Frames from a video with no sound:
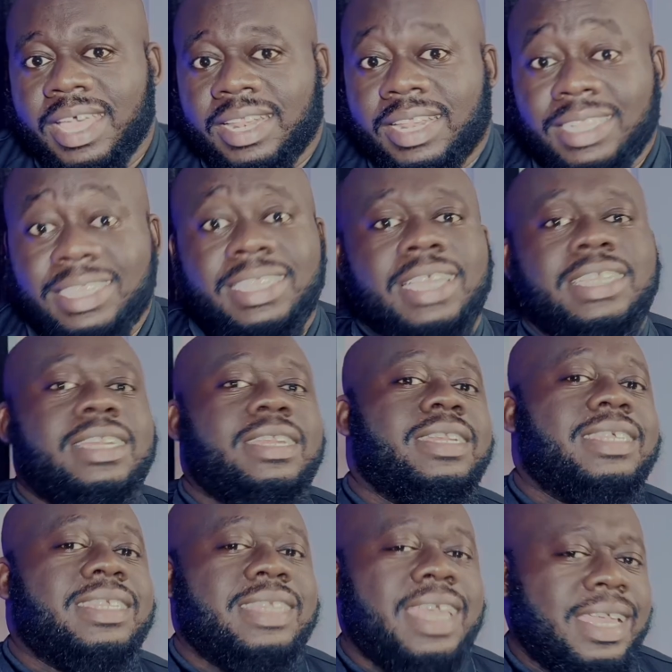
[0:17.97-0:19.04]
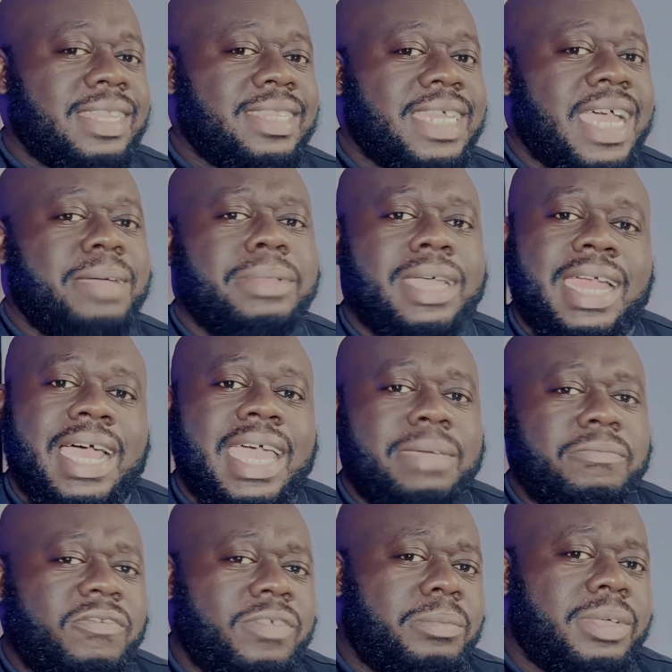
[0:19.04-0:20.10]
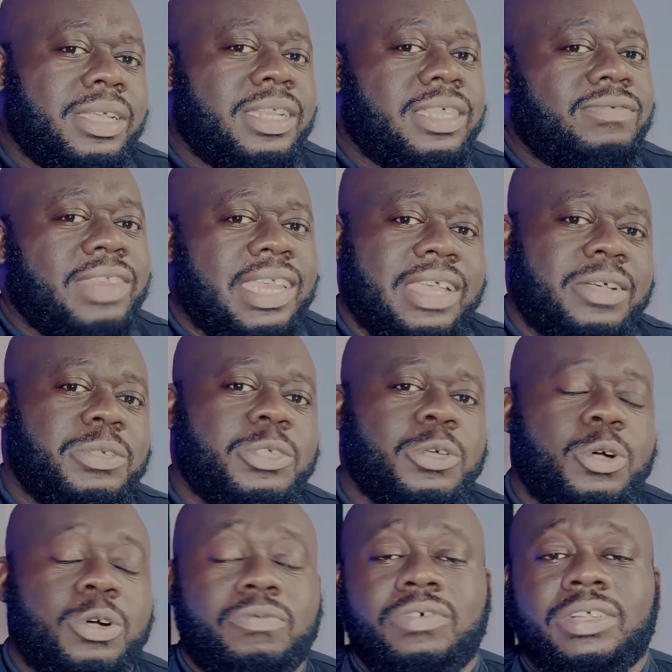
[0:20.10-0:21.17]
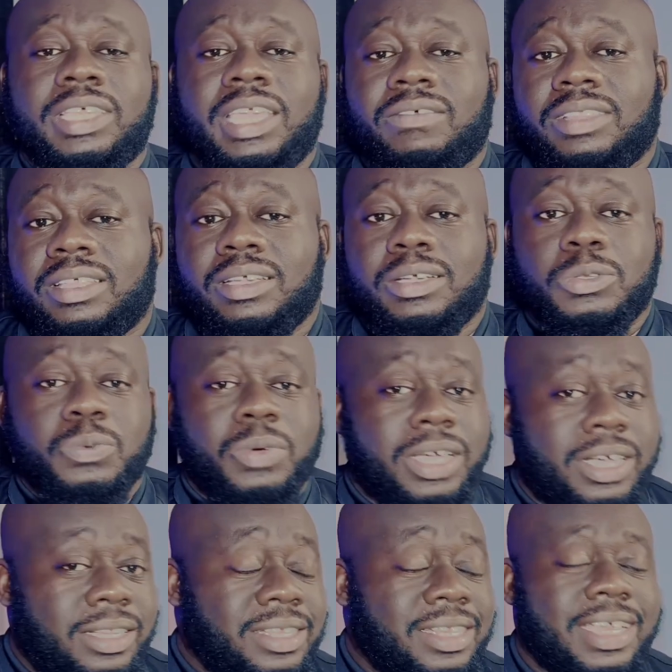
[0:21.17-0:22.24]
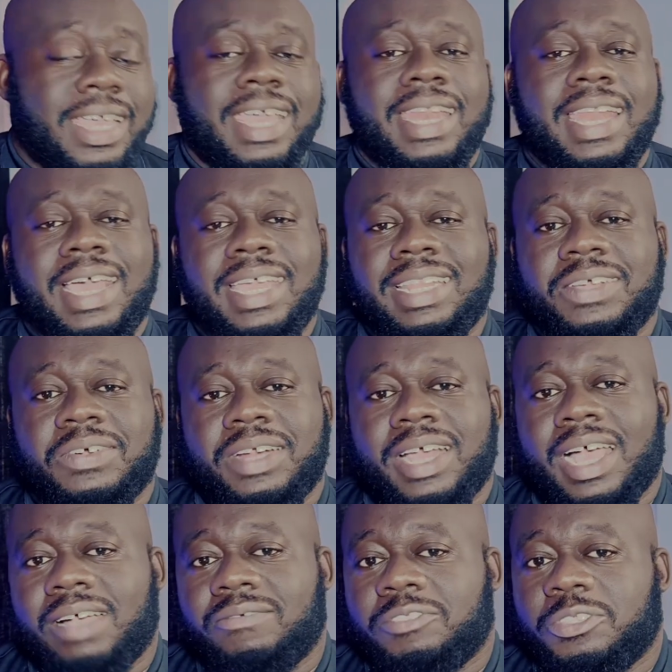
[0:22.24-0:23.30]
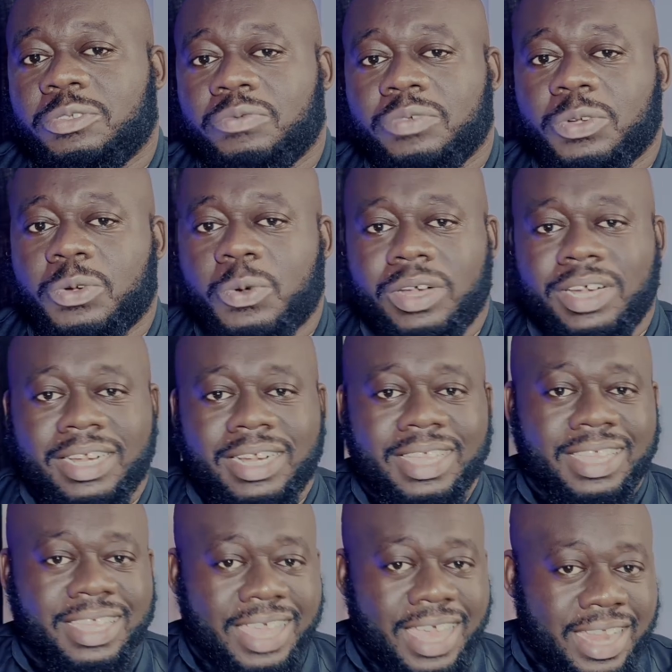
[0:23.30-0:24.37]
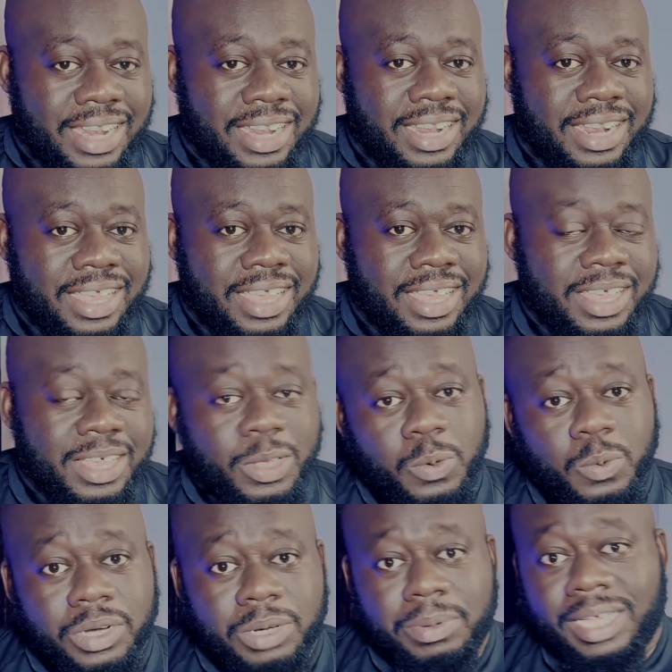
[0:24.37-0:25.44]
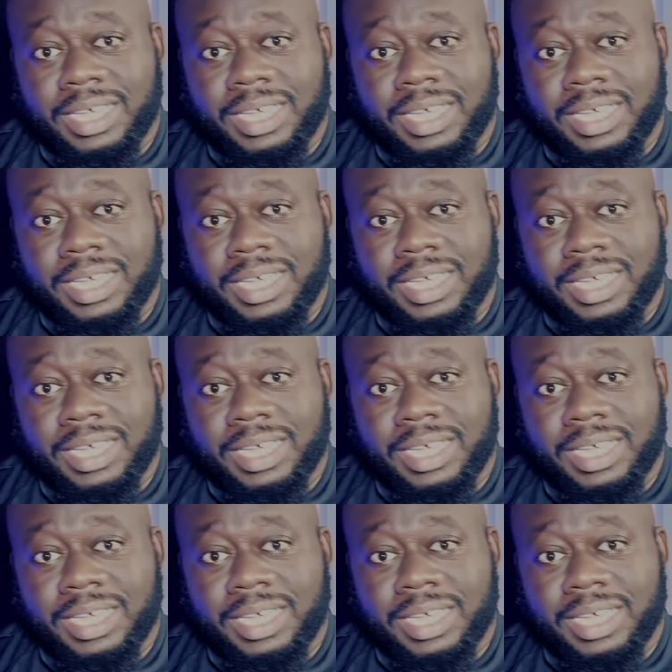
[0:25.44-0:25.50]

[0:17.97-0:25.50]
This is actually the second time that I am filming this video, so hopefully everything goes well and I don't have to record it again. Wish me